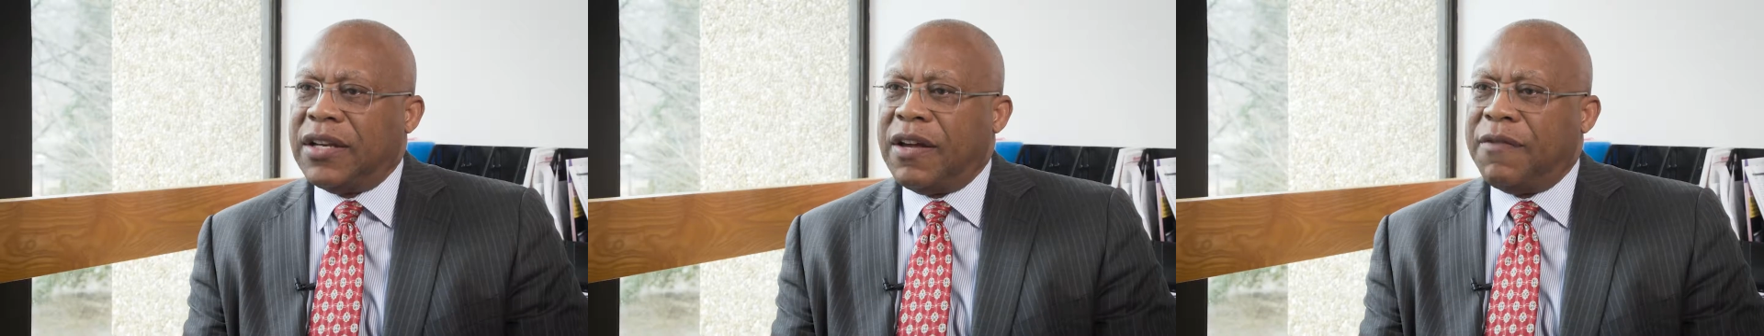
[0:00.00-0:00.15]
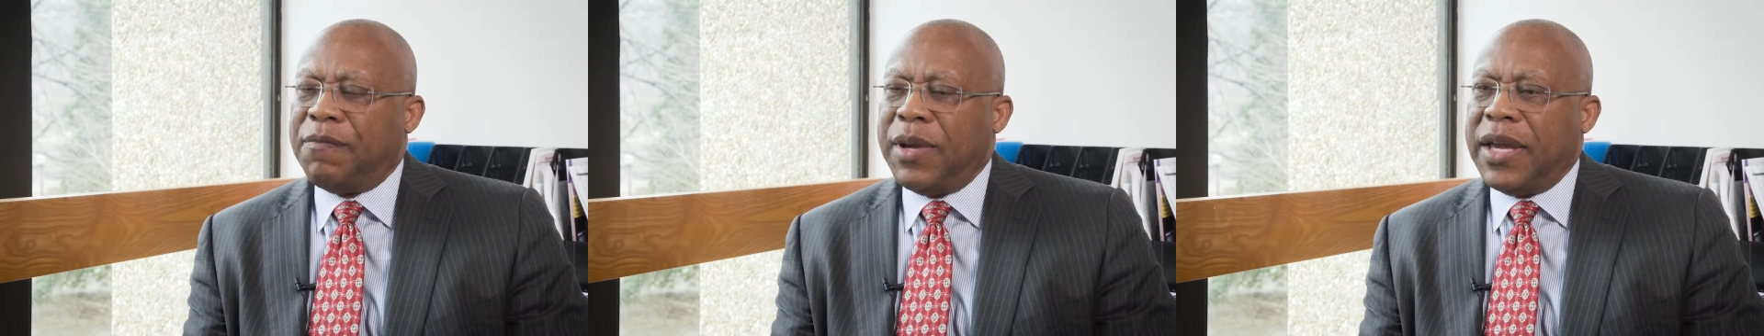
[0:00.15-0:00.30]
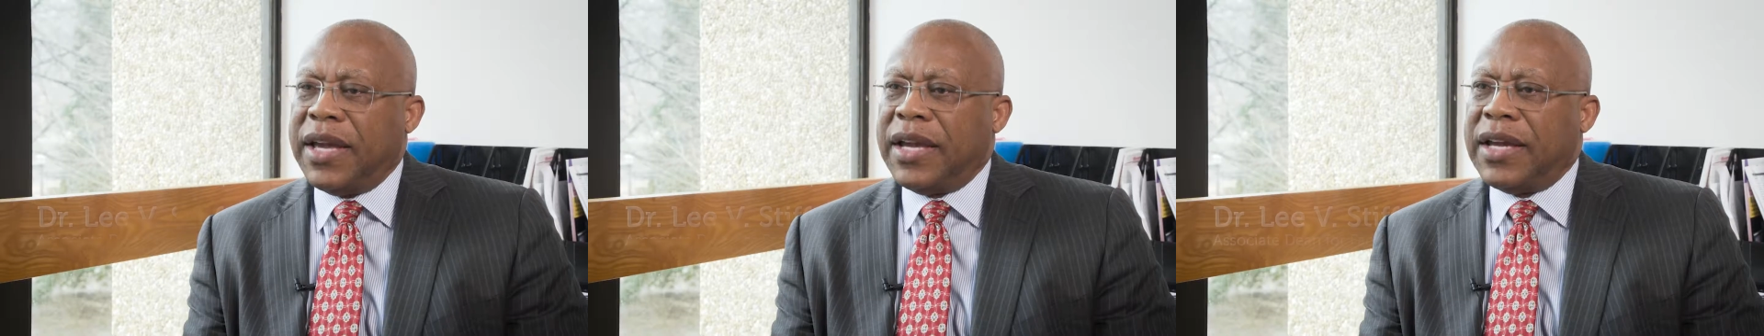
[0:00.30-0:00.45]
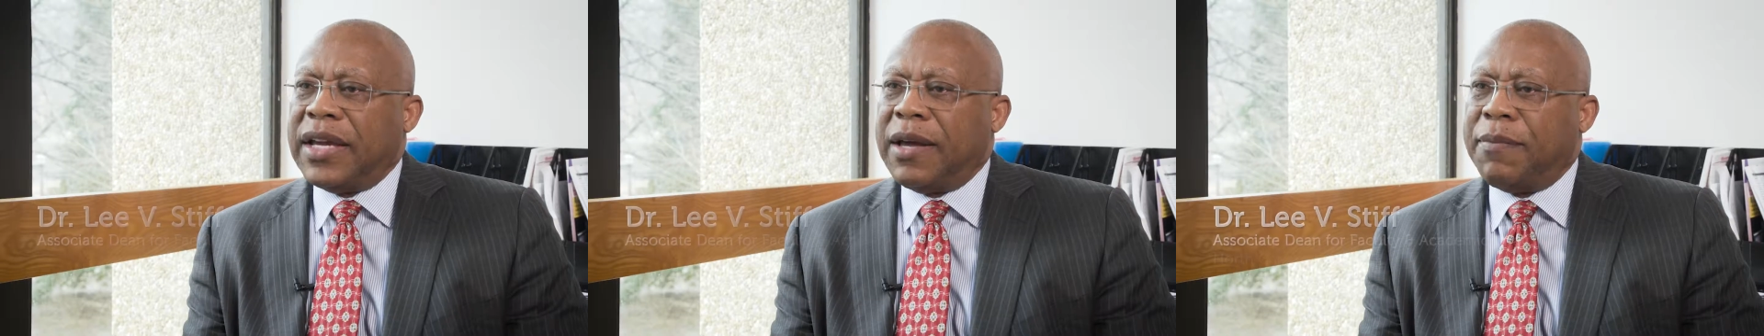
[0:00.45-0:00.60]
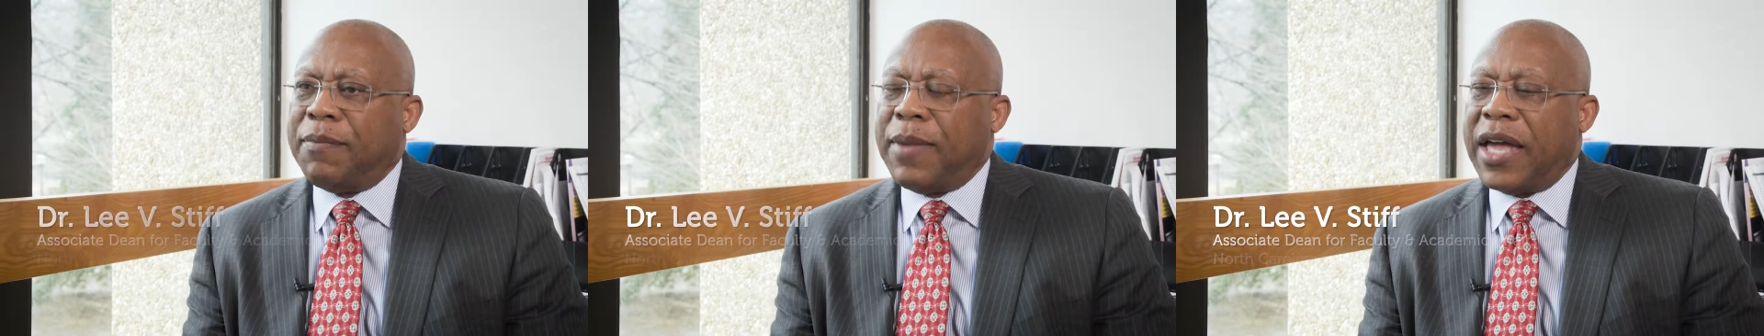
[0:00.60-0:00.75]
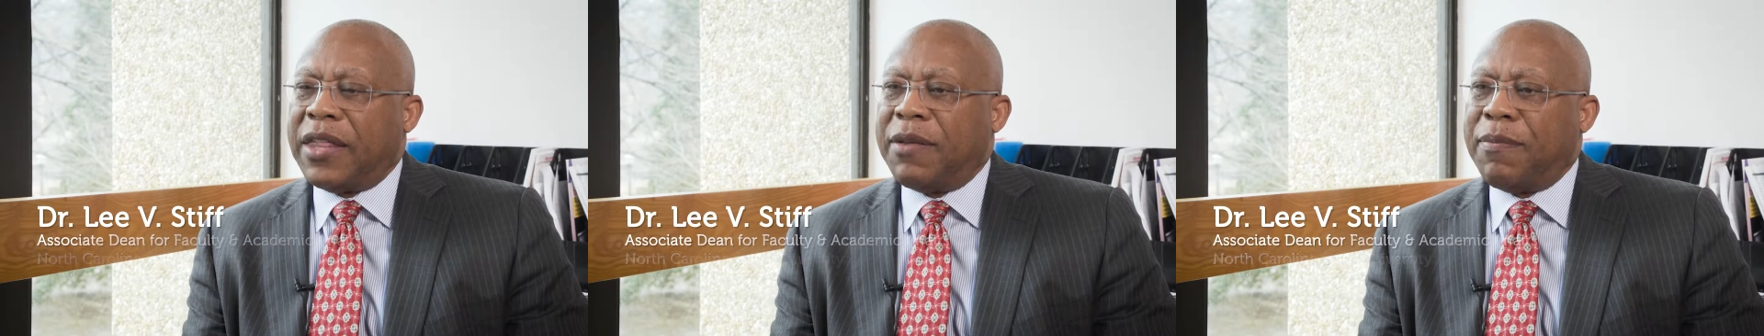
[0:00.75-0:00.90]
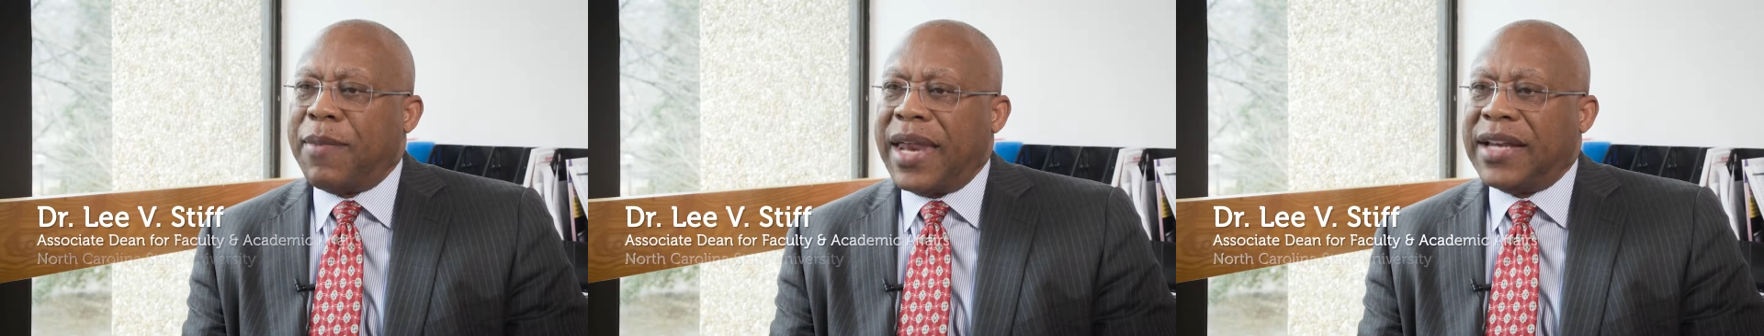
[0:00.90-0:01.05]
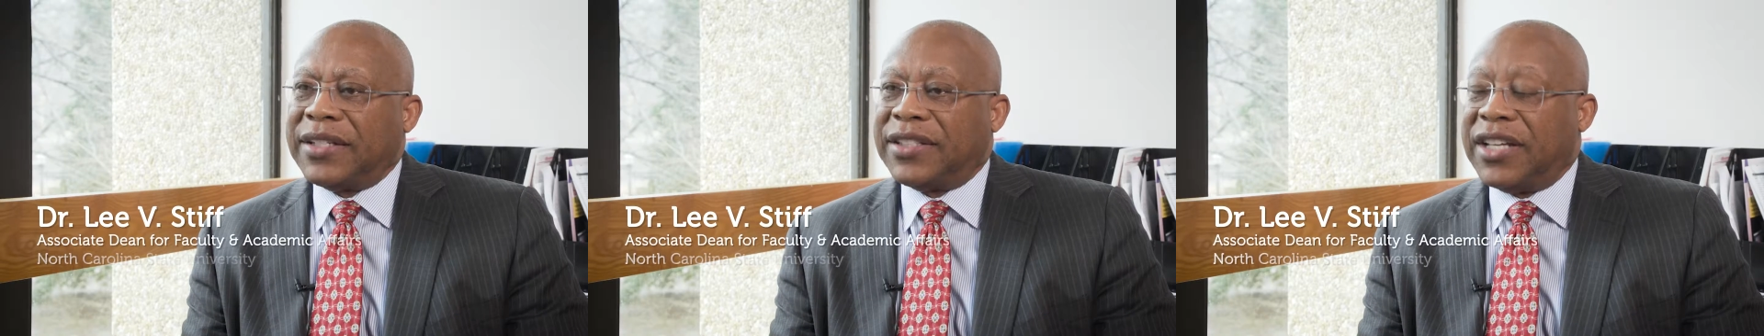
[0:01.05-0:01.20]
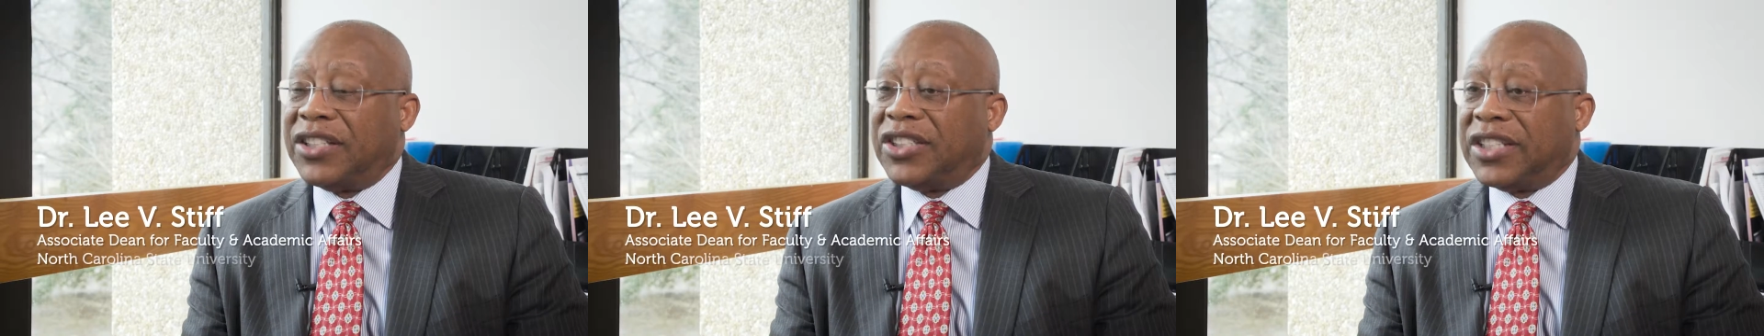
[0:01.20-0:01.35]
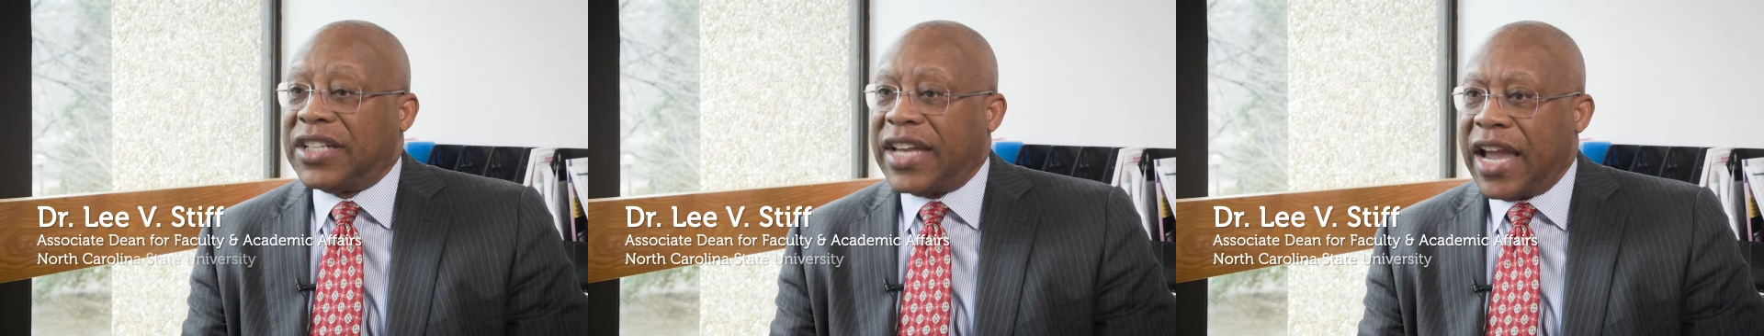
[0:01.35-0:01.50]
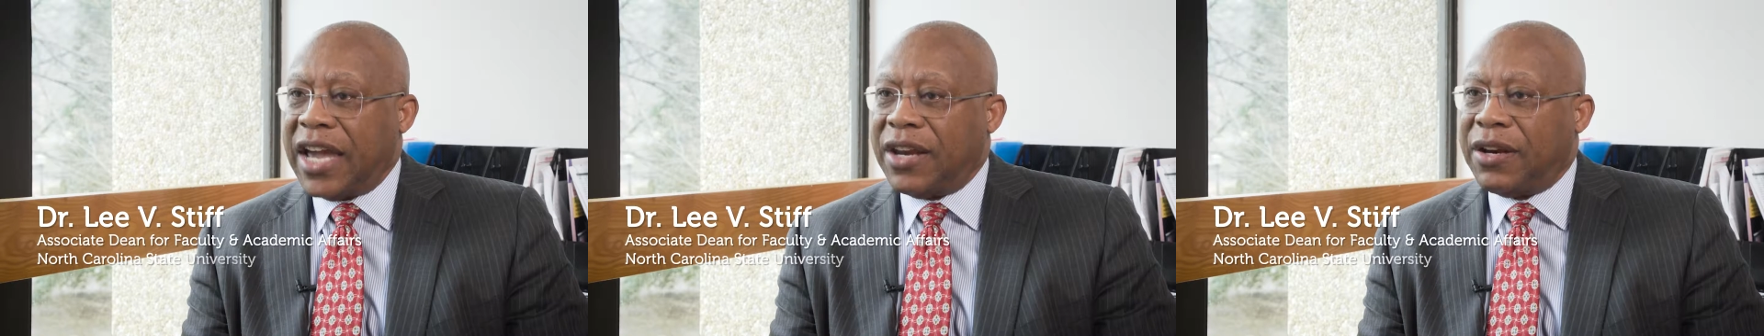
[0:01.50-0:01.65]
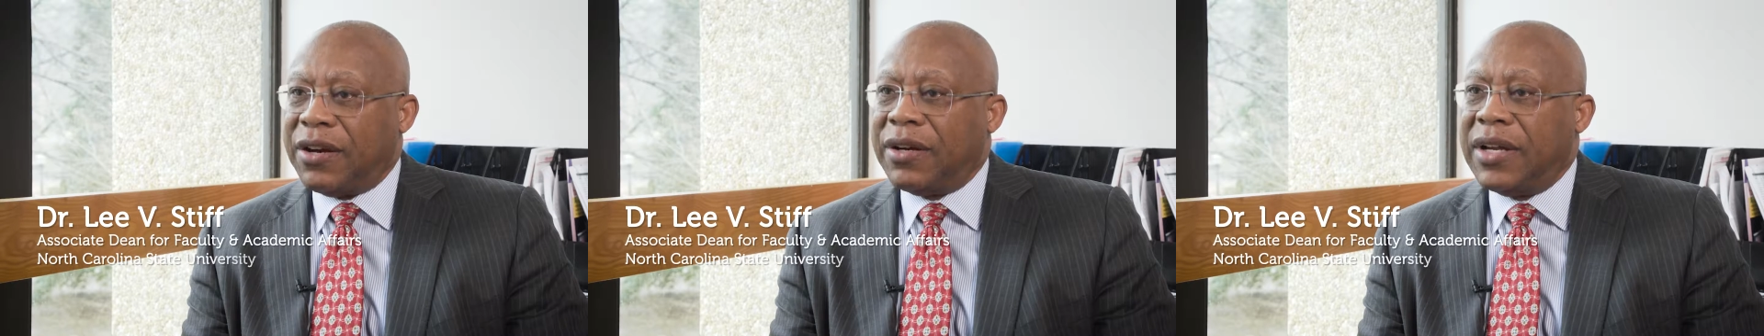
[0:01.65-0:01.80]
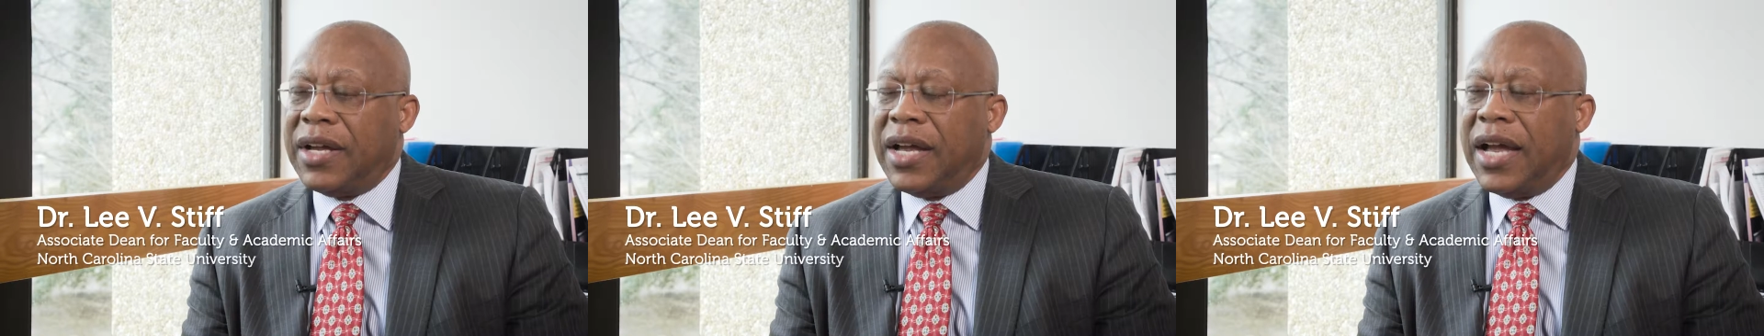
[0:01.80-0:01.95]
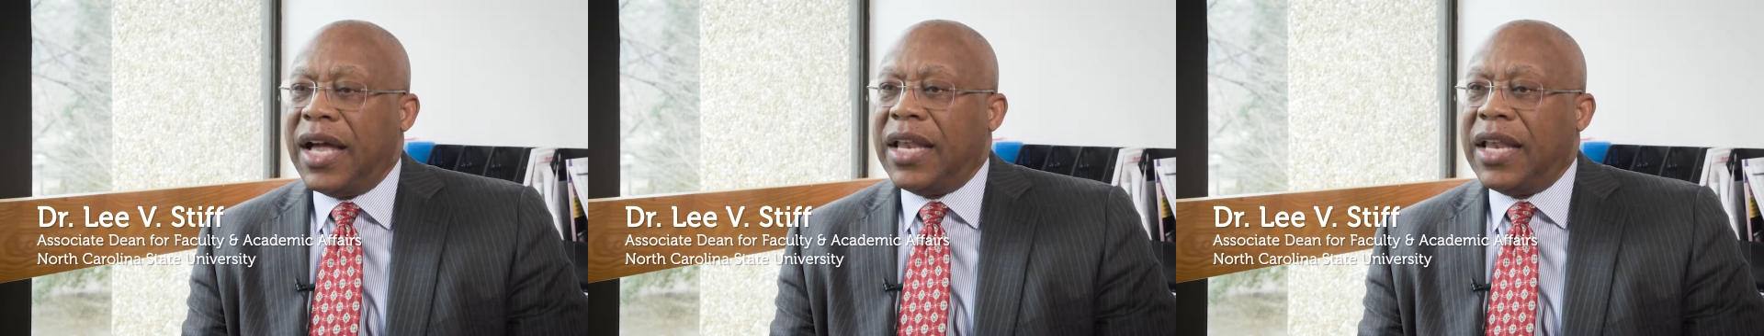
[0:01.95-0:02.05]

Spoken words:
of being a mathematics educator